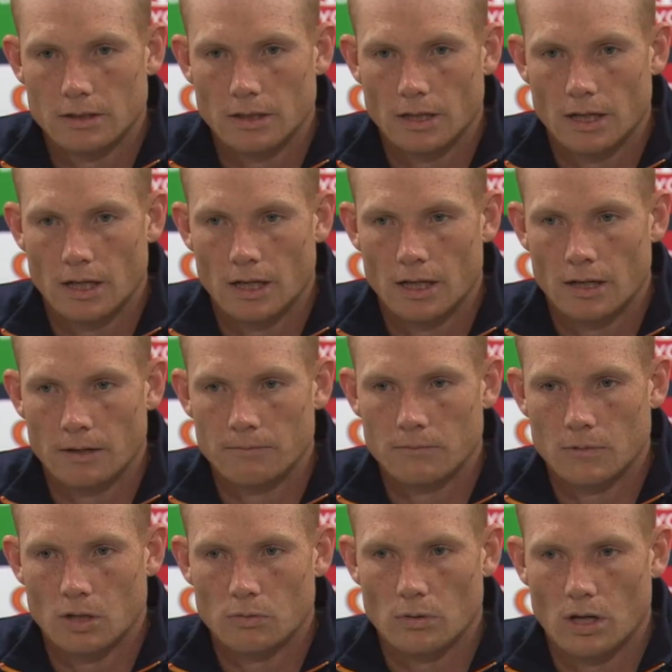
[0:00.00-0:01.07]

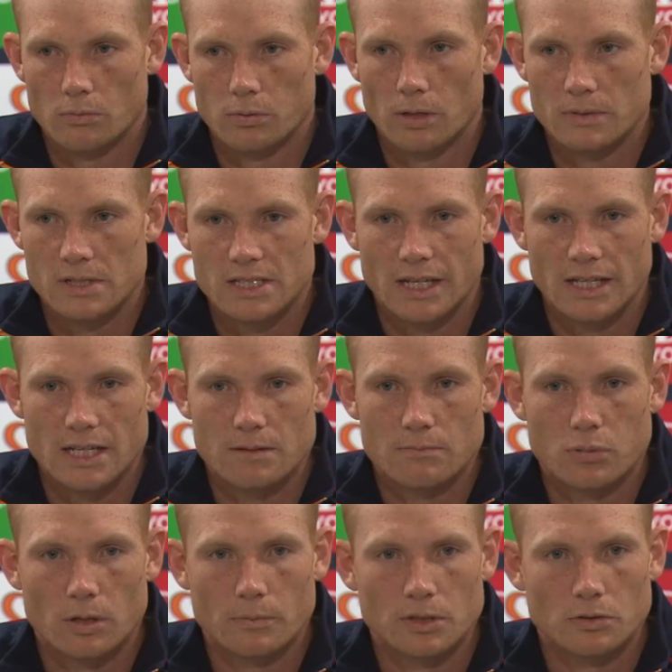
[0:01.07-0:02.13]
I'll probably see him
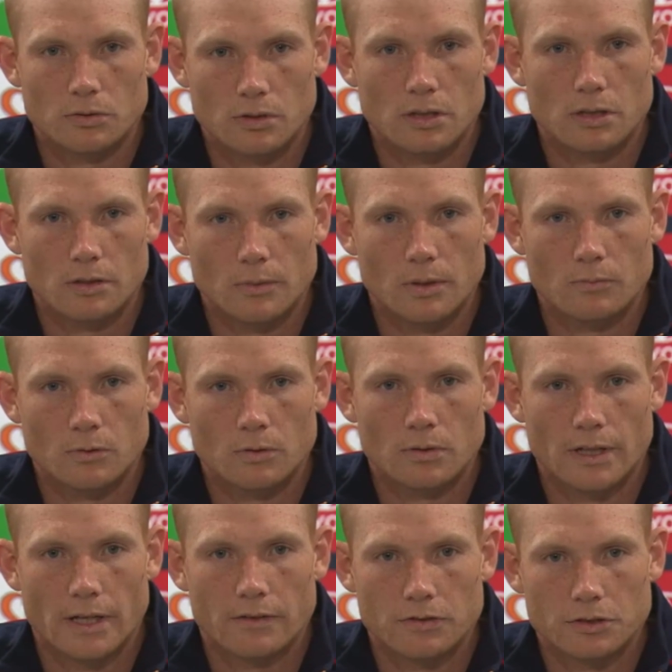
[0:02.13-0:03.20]
probably doing a little bit
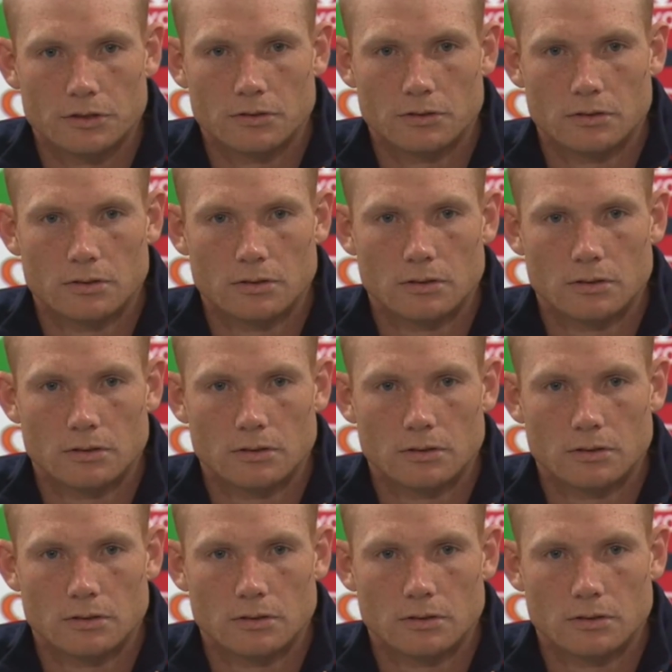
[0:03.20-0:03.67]
more, yeah, for sure.